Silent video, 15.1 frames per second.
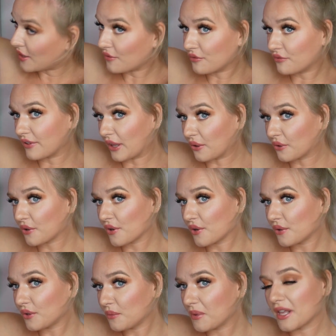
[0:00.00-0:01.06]

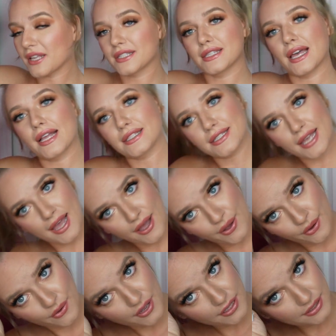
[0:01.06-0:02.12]
velcroed, because that's
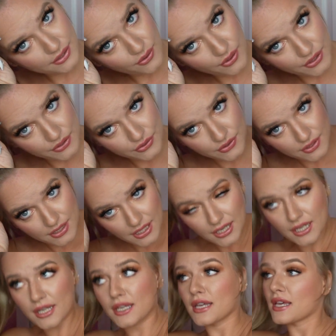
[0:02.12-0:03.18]
how it's going to
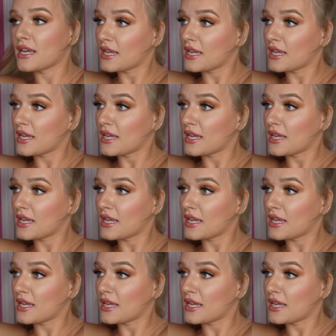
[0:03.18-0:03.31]
stick,